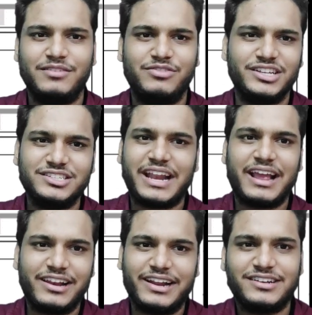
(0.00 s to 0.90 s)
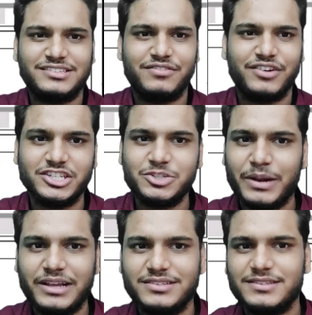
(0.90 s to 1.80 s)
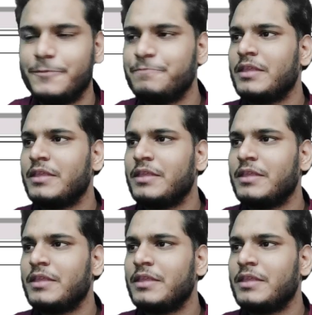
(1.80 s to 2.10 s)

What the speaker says: The first ranker gets the first prize.